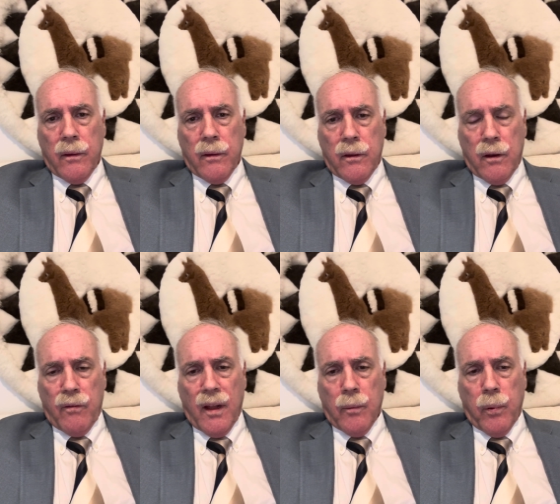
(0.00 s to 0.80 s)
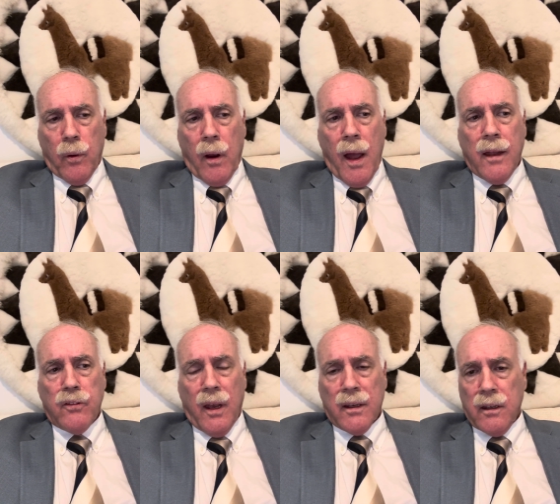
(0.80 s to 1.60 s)
developer
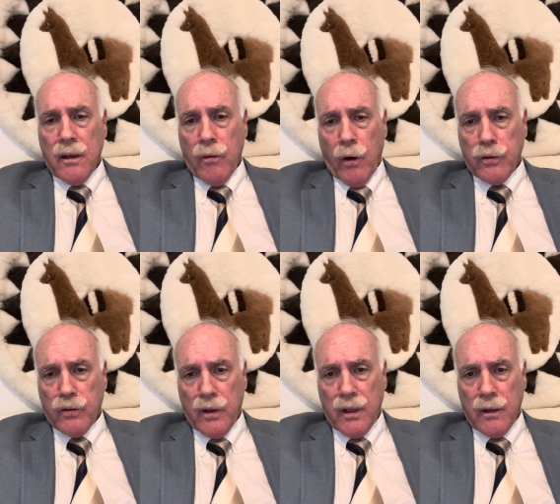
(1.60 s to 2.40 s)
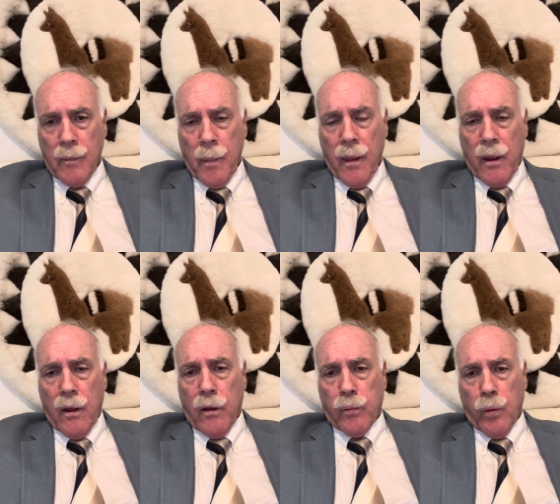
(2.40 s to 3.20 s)
hijacking of our city
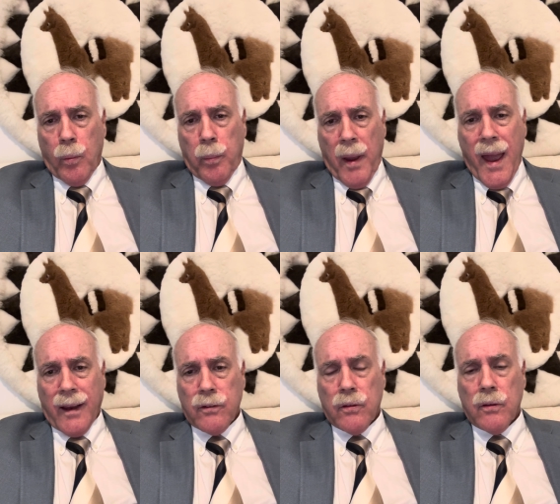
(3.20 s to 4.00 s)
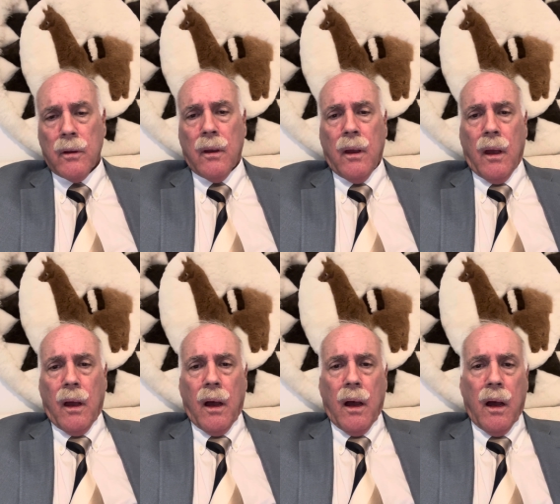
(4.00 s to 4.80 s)
through PACs.
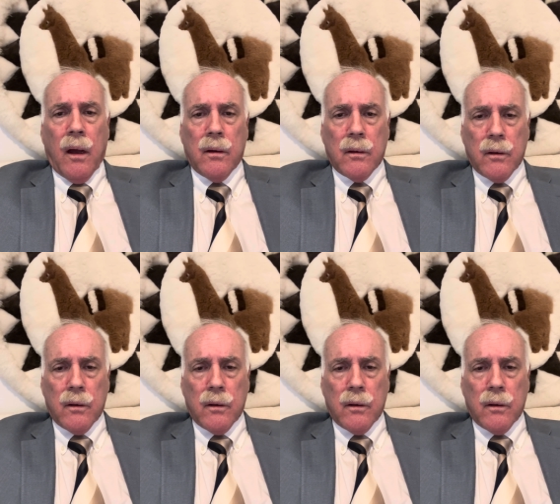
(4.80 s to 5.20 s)
What